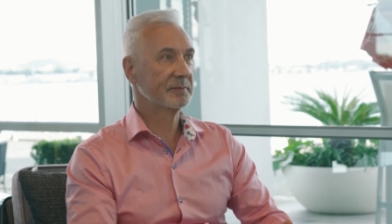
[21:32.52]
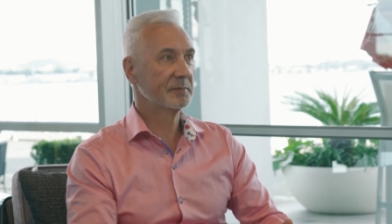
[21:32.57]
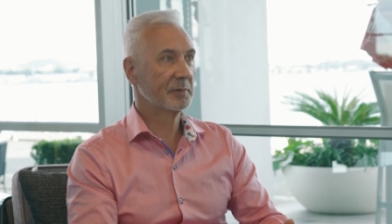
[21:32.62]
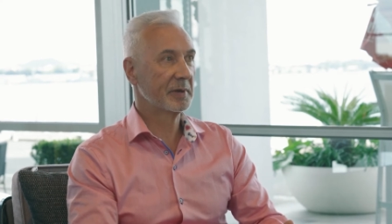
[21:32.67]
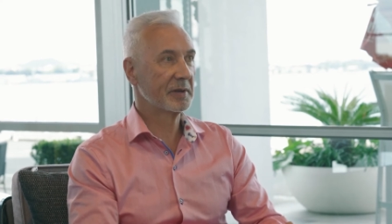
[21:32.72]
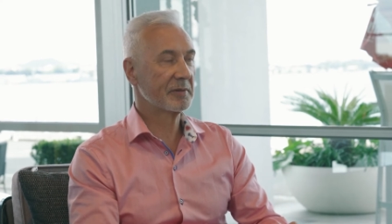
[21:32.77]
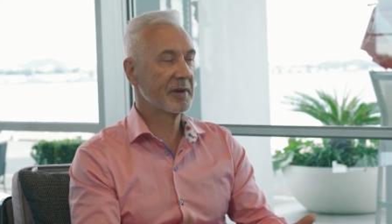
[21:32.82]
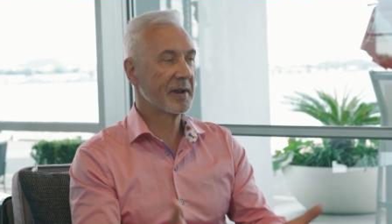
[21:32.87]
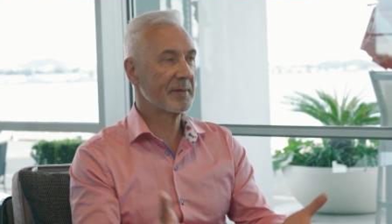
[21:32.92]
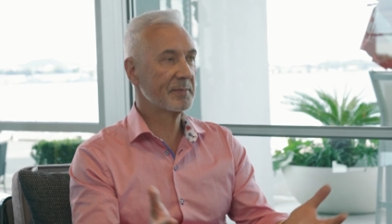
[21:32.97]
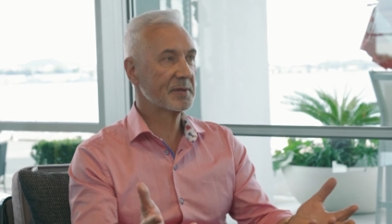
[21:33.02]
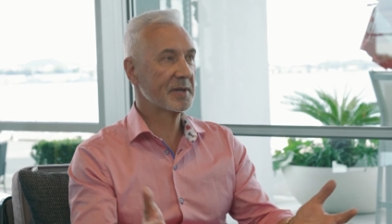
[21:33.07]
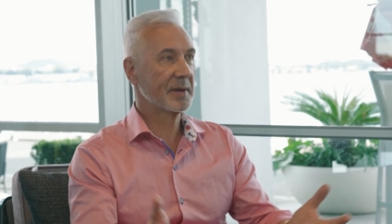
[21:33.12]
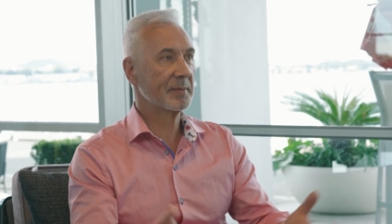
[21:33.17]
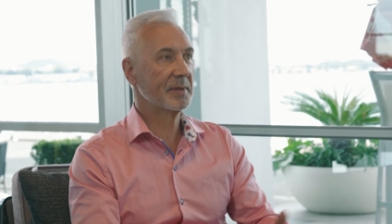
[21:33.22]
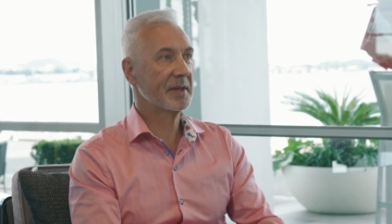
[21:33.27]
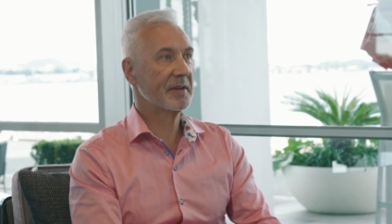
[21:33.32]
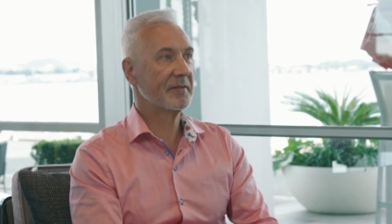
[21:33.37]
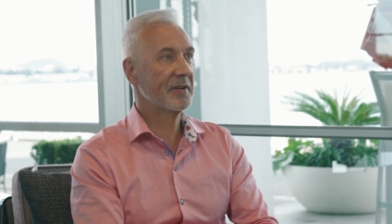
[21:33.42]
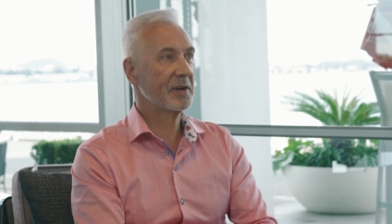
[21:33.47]
we ramped up
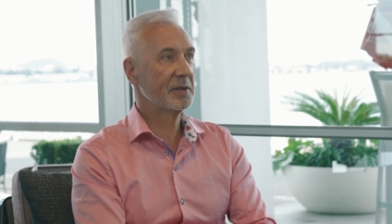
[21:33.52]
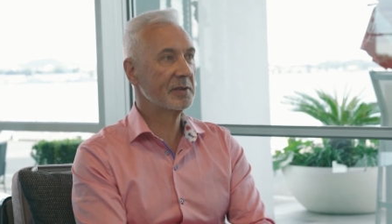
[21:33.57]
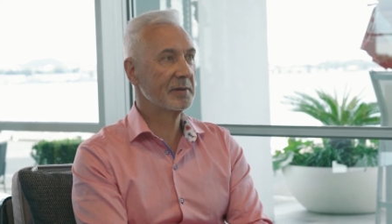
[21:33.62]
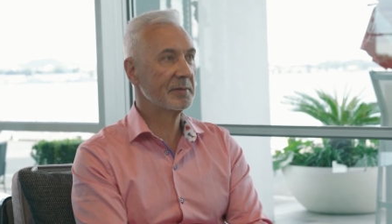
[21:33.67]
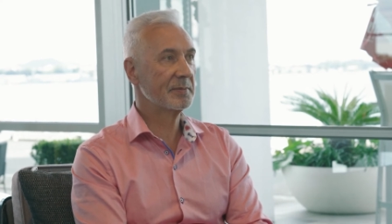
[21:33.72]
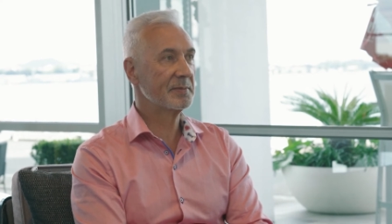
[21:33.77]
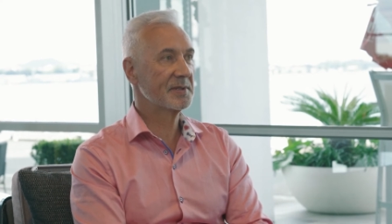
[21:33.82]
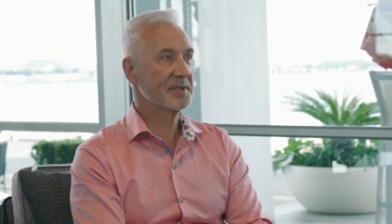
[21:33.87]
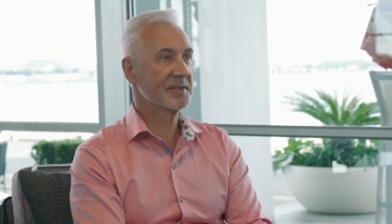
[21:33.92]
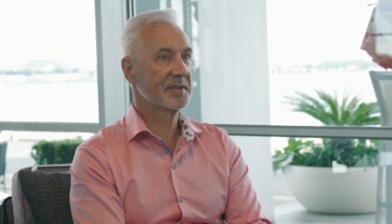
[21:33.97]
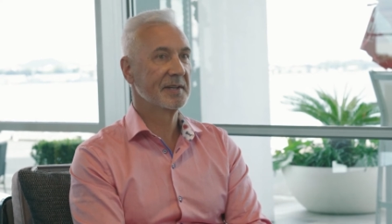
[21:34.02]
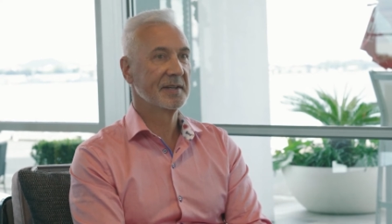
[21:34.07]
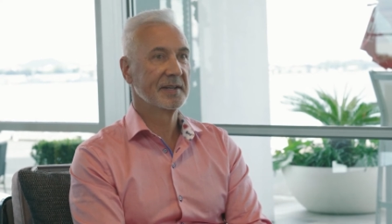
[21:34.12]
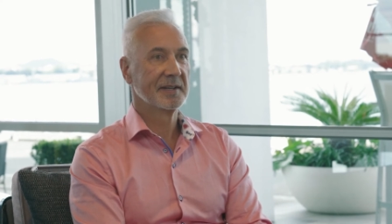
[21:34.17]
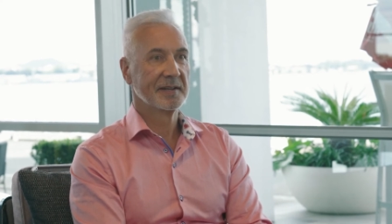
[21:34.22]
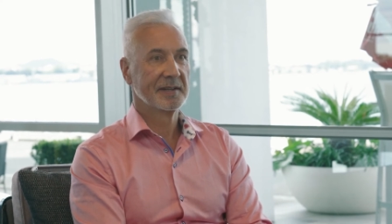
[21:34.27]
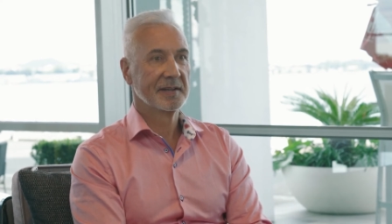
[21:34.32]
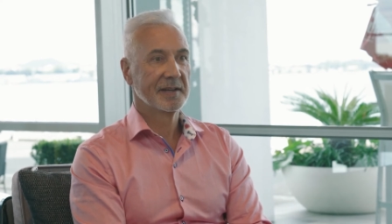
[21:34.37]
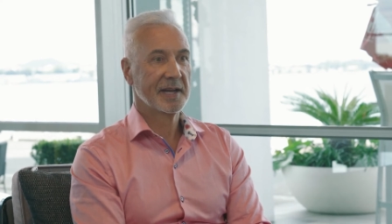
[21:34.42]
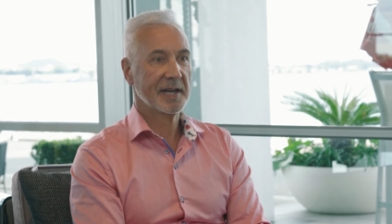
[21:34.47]
their volumes,
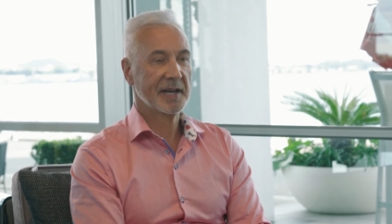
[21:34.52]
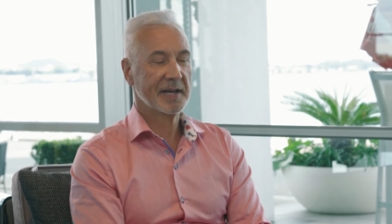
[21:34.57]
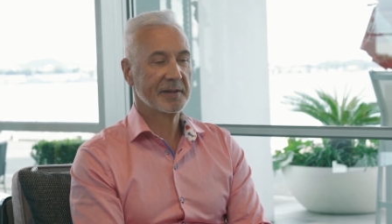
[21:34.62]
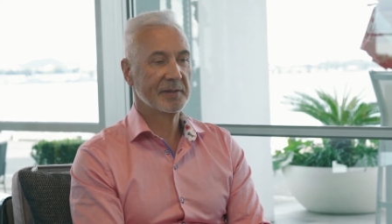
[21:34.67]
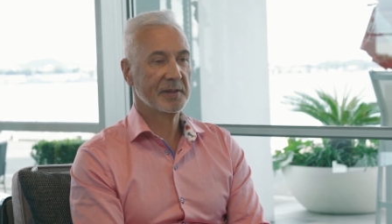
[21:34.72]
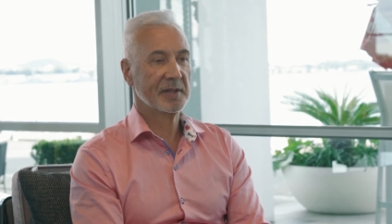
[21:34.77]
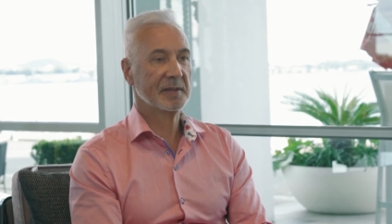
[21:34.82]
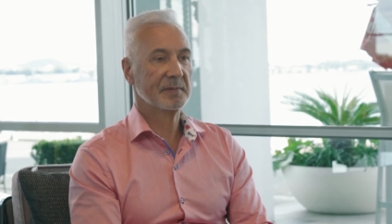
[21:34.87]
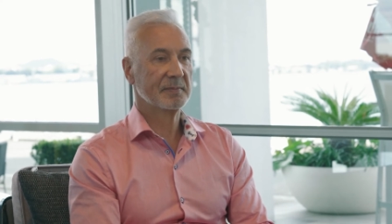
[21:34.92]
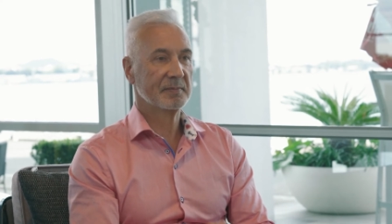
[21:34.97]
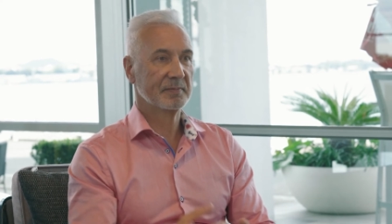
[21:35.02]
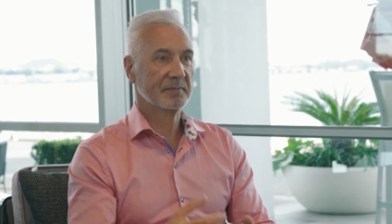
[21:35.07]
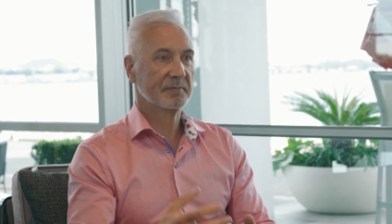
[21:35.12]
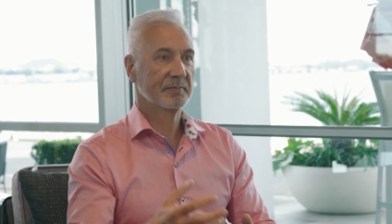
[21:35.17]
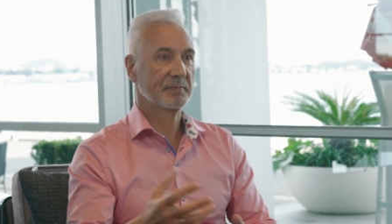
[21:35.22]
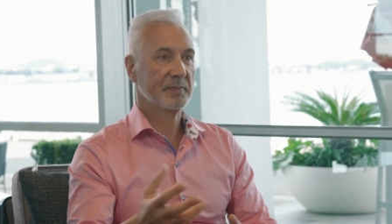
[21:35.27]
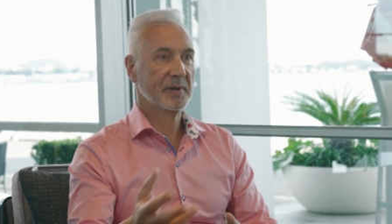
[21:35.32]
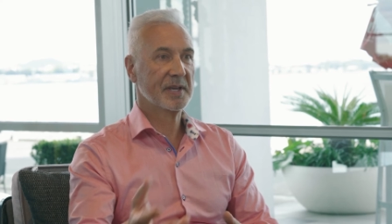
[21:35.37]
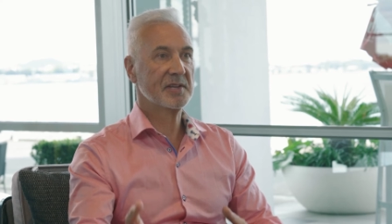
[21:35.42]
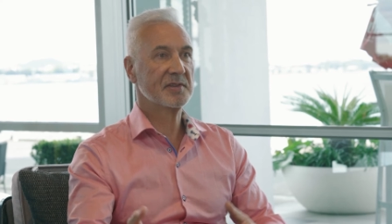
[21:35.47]
uh, then
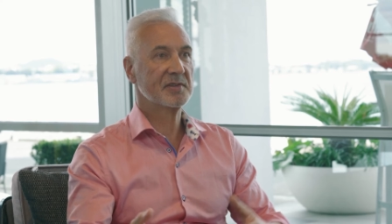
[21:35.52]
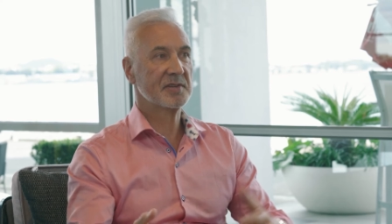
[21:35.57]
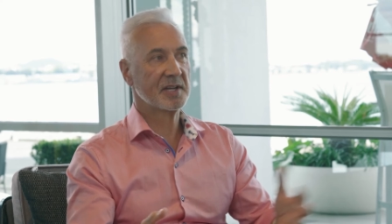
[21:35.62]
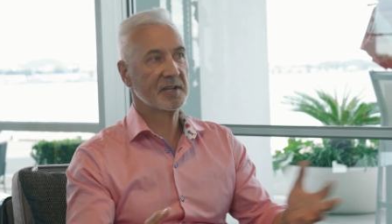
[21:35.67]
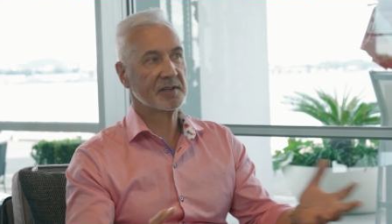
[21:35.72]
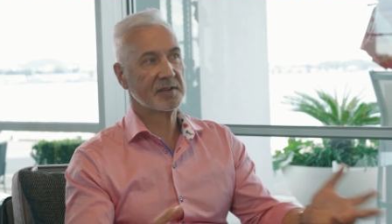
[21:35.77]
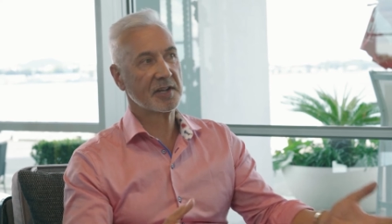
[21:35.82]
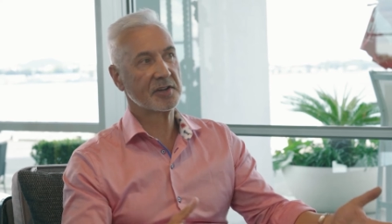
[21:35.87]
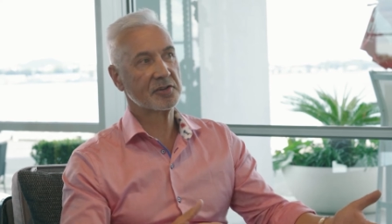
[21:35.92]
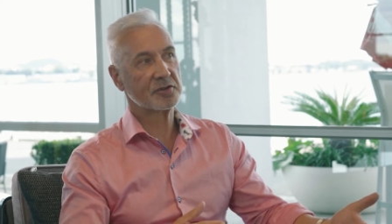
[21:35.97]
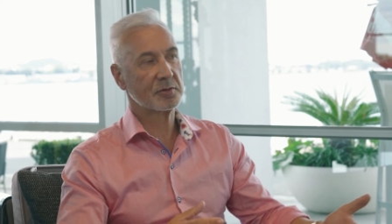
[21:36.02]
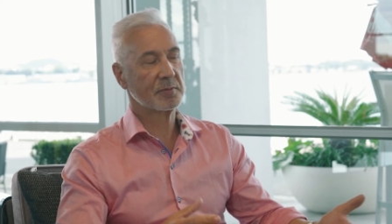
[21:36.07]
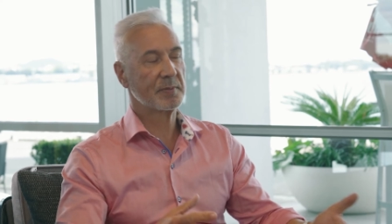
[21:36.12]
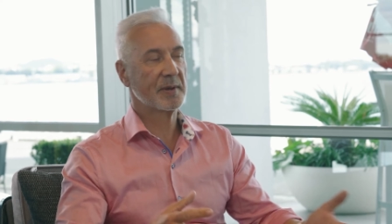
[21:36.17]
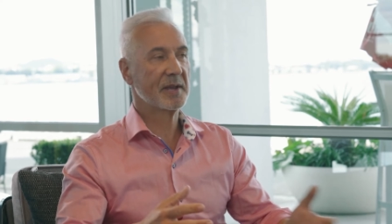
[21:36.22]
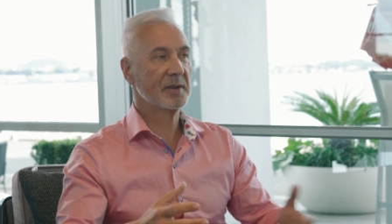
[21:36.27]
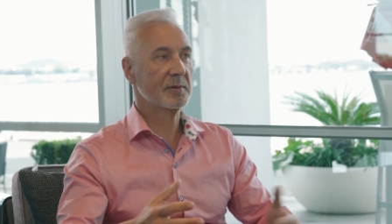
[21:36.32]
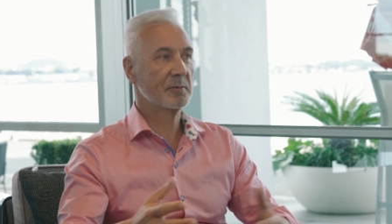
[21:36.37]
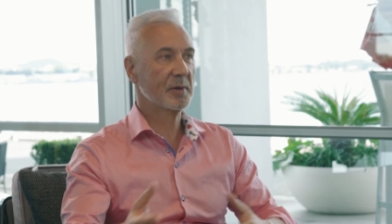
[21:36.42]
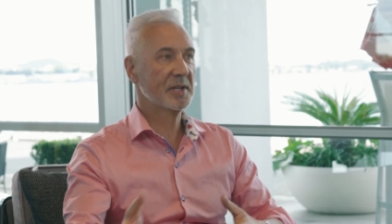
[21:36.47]
BNZ, National
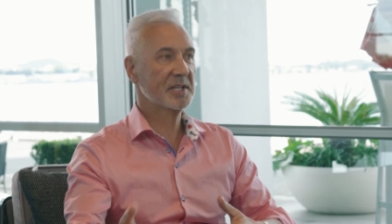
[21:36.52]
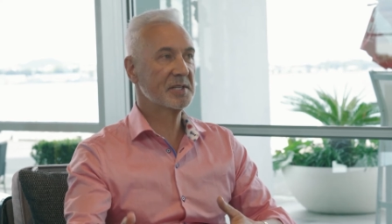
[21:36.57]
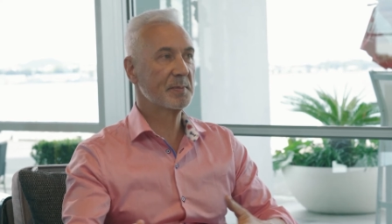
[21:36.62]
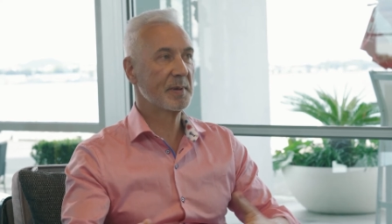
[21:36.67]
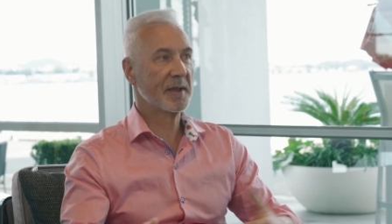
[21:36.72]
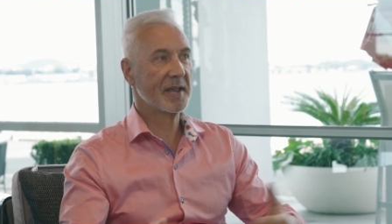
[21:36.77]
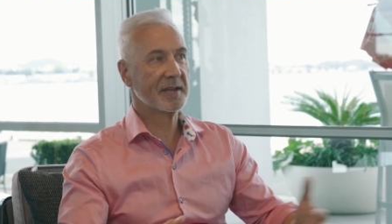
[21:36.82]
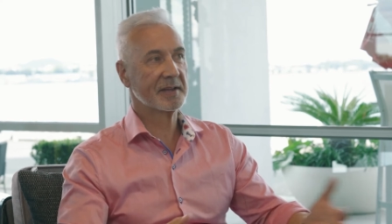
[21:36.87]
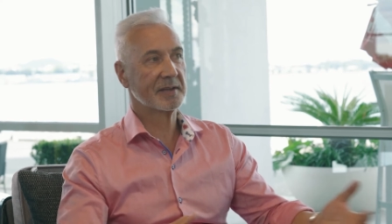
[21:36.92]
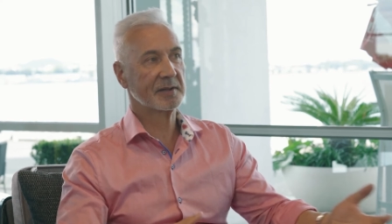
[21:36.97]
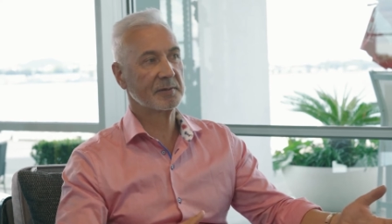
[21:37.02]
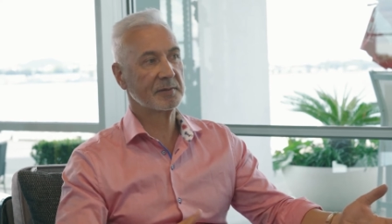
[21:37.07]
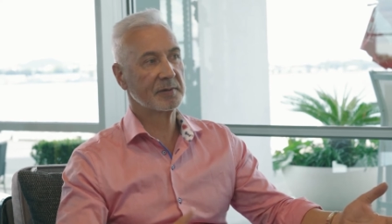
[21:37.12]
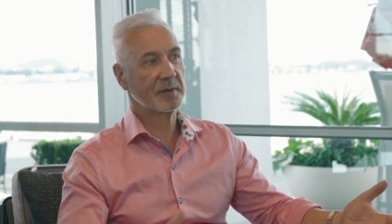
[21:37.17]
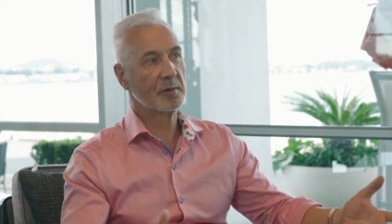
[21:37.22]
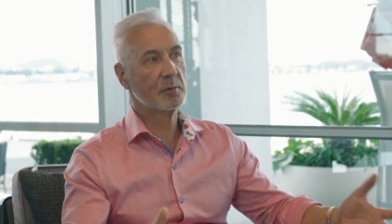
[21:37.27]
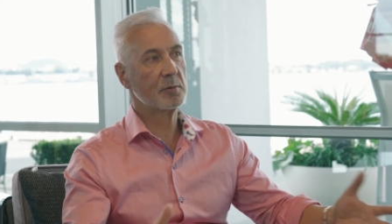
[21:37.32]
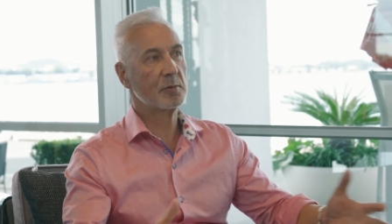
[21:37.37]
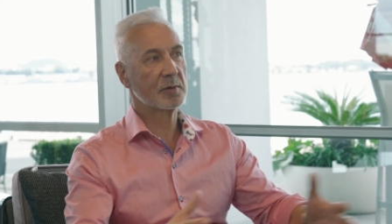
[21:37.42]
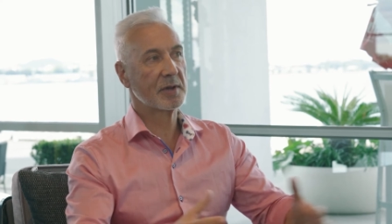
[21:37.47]
Bank, Westpac, and they
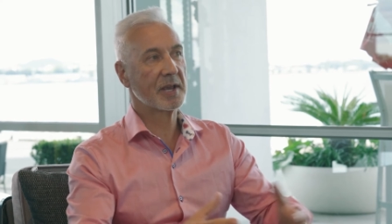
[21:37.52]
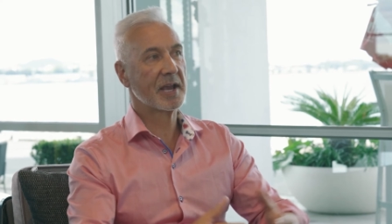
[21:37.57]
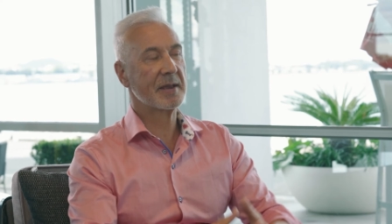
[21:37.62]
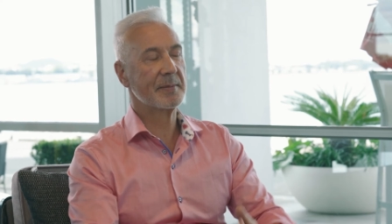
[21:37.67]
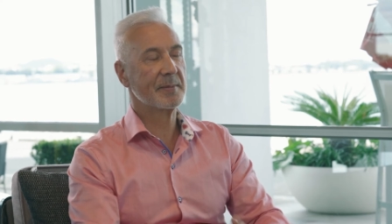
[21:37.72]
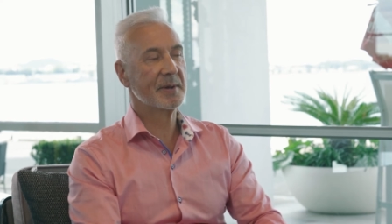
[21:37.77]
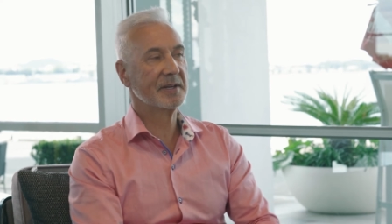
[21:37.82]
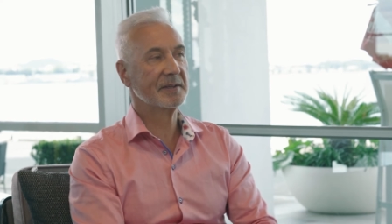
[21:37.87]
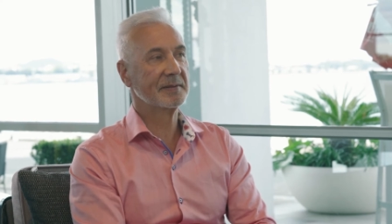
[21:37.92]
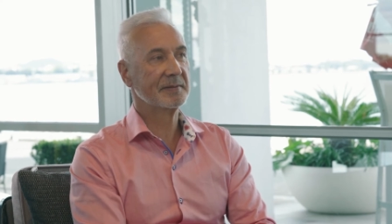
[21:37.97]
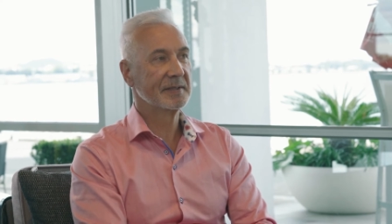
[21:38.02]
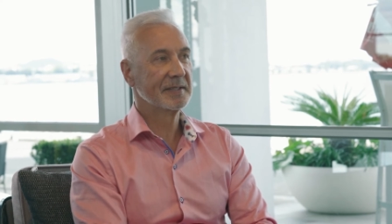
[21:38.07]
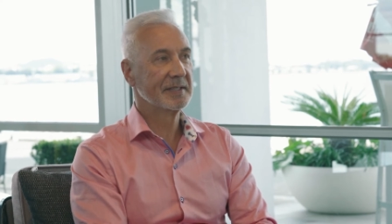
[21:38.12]
all came in,